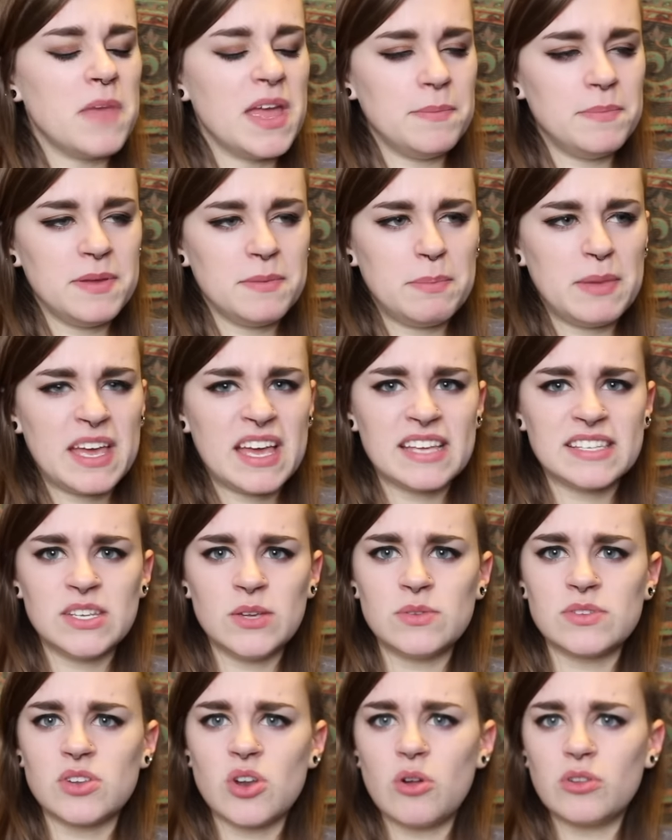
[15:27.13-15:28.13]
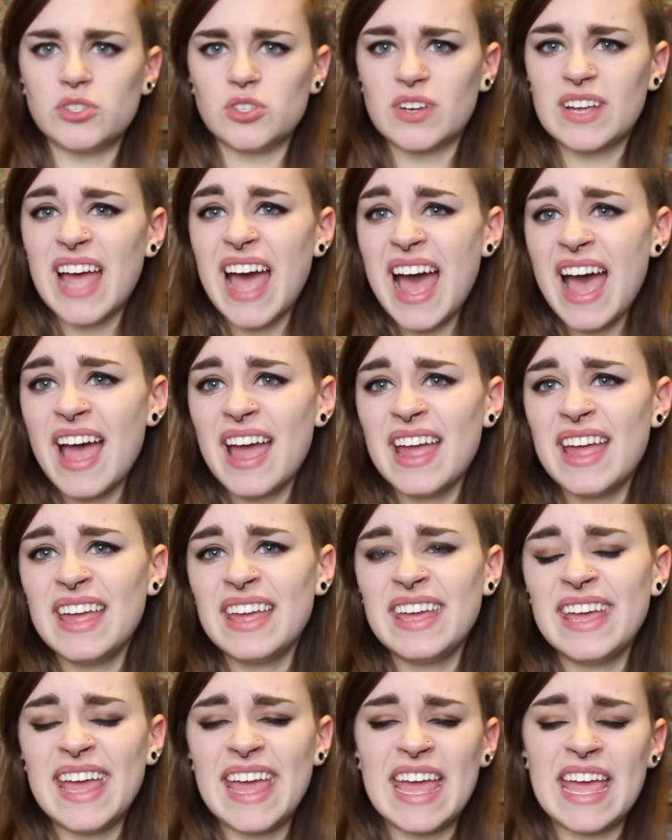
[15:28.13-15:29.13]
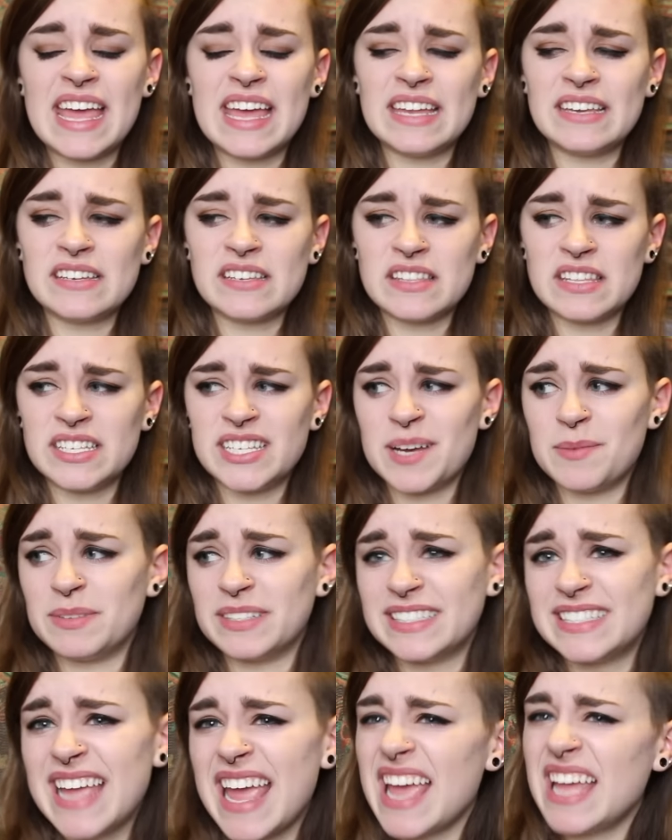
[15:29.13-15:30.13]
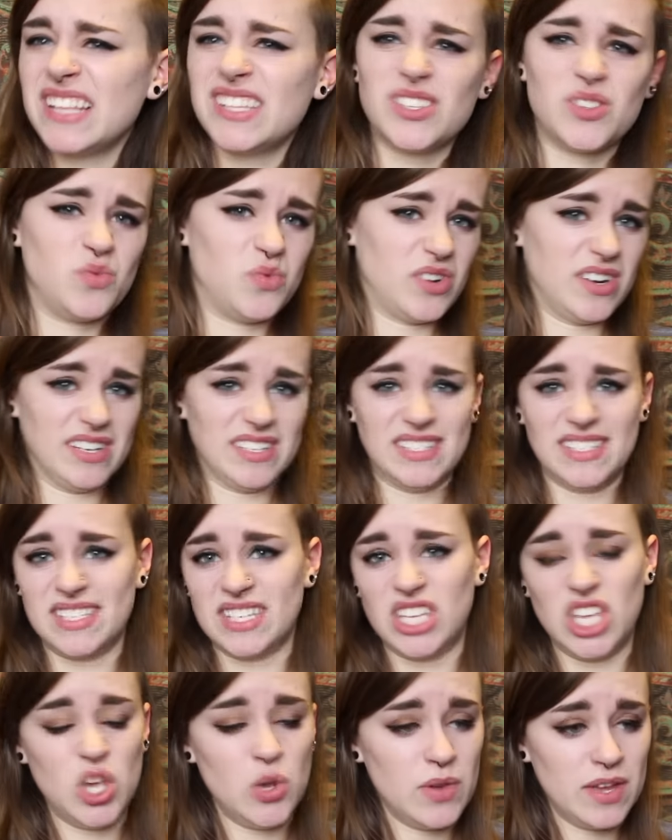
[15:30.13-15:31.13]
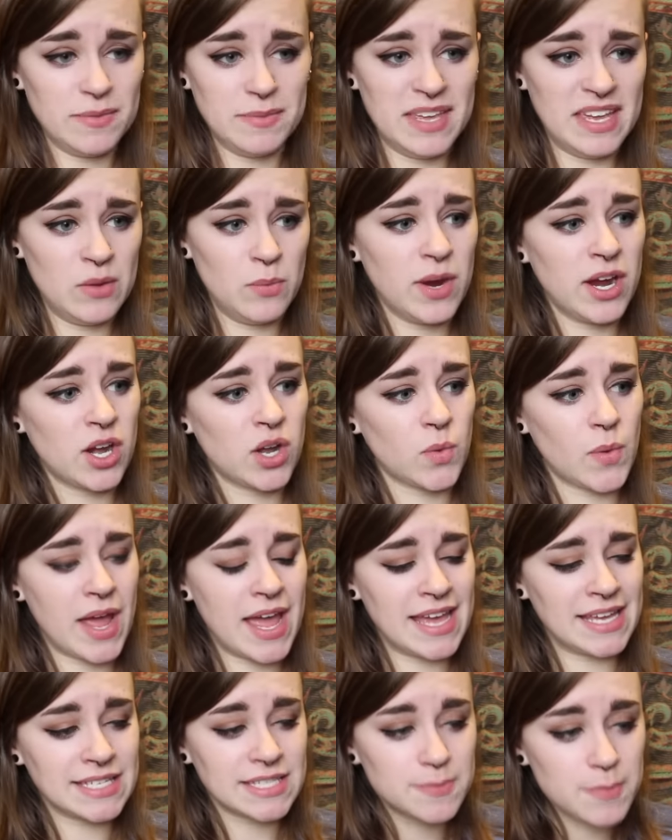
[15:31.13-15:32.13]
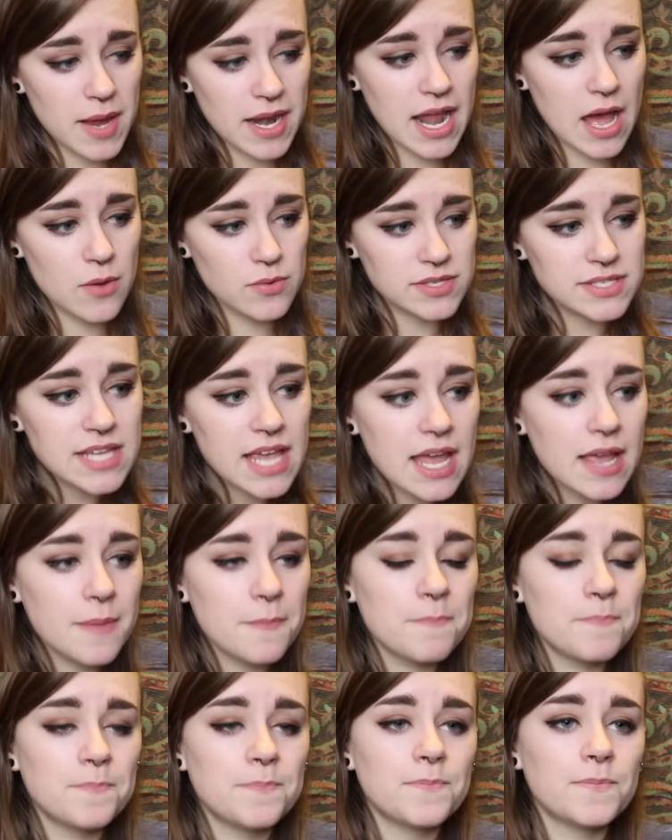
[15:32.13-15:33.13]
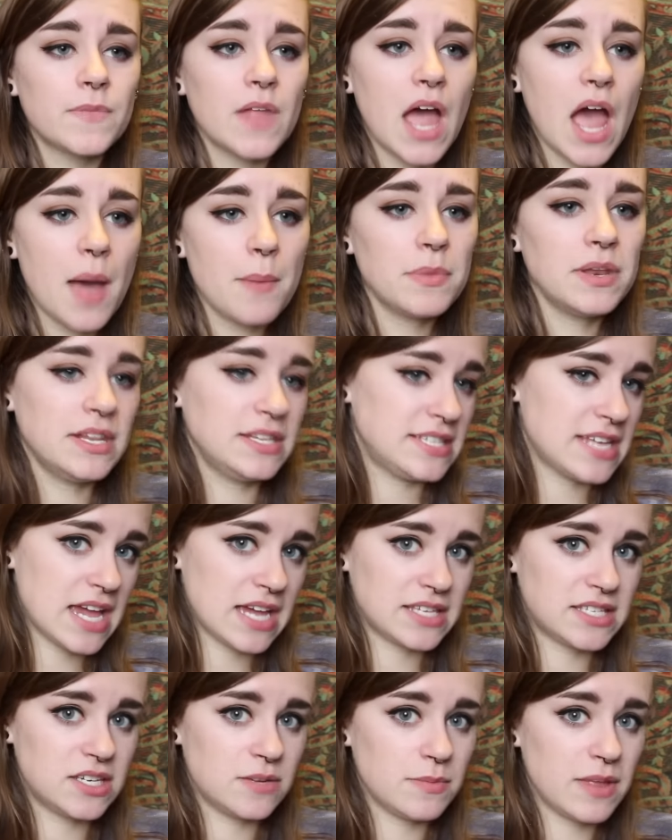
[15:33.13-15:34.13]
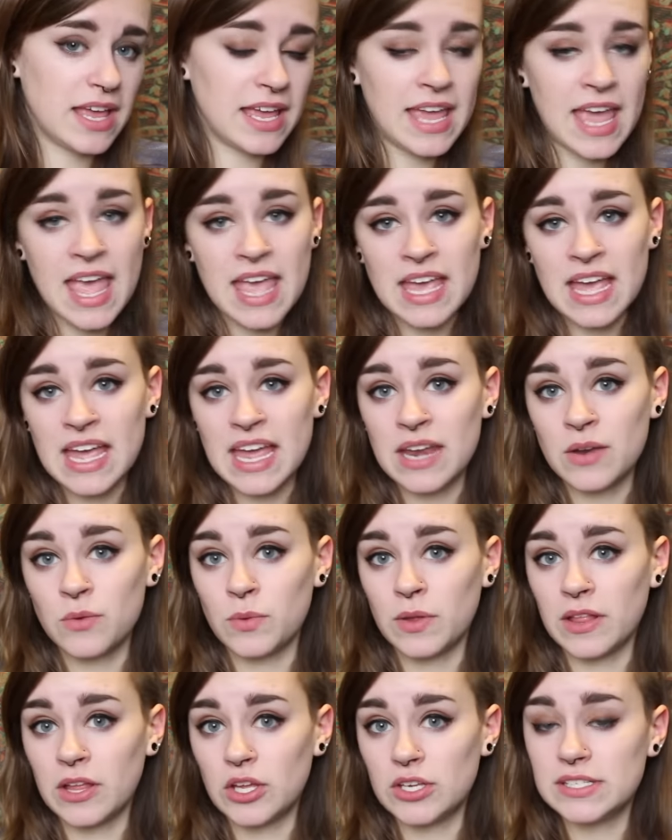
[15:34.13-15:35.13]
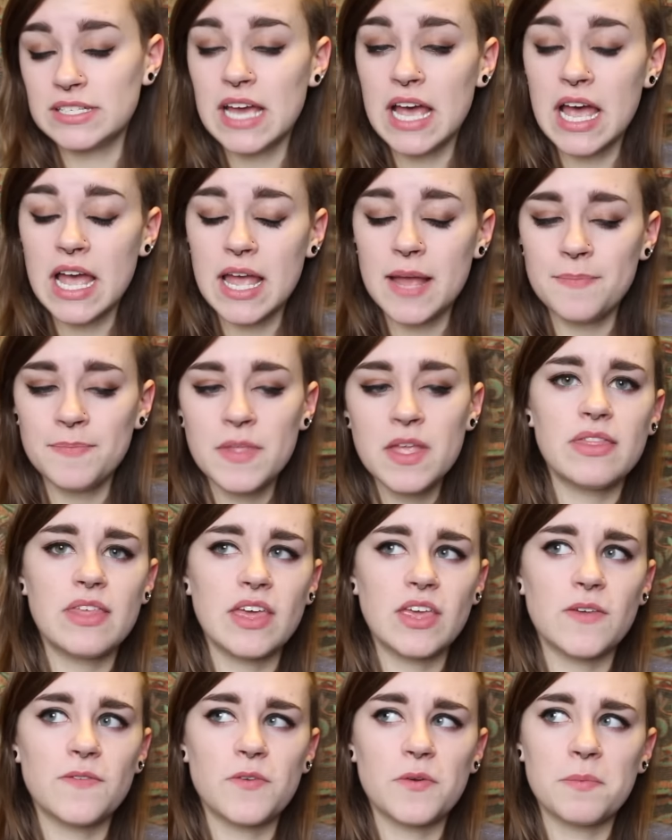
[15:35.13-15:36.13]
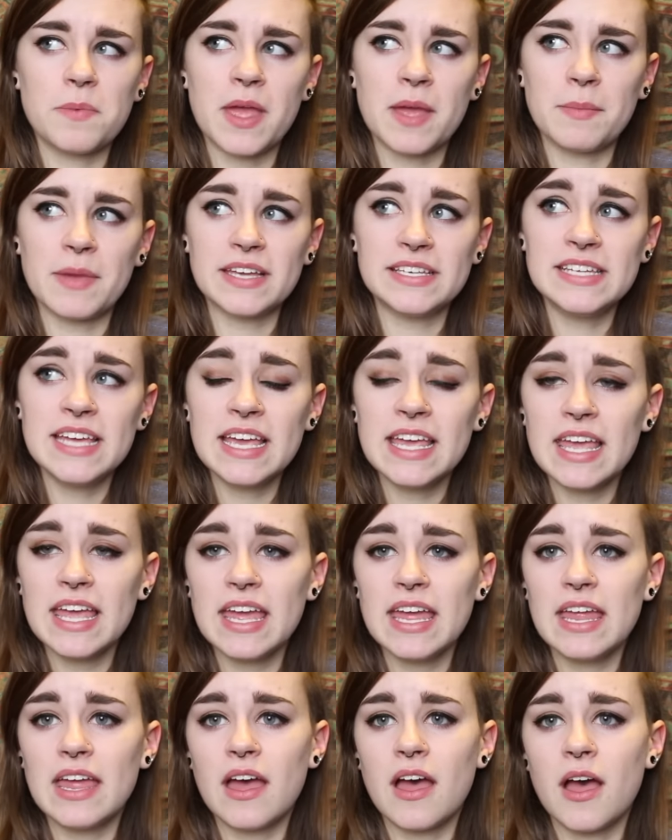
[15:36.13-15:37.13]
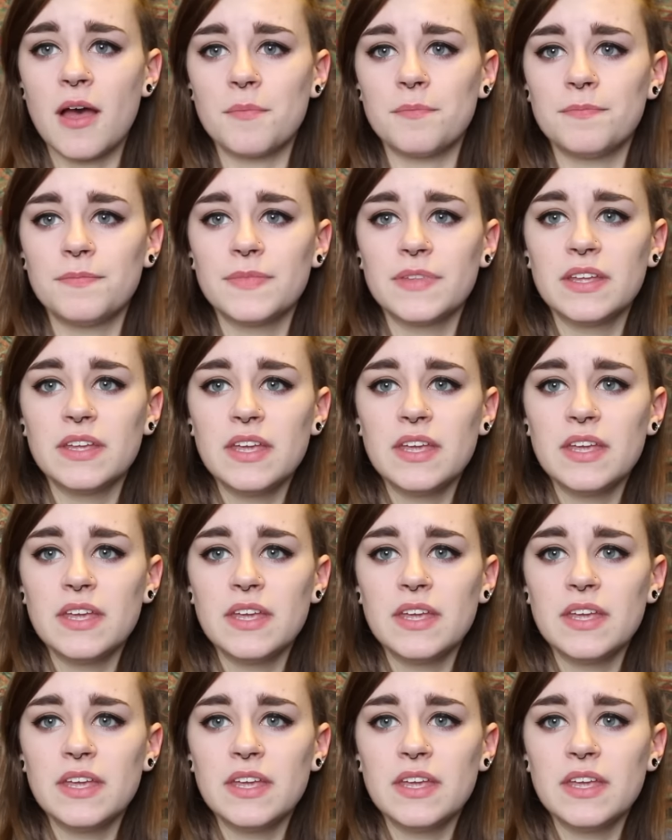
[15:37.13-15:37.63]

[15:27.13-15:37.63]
maybe because he was an older guy and the double dates were skewing me weird ways, but I was like, I'm gonna text him like, hey, I had a really good time. Thank you for paying my ticket. Um,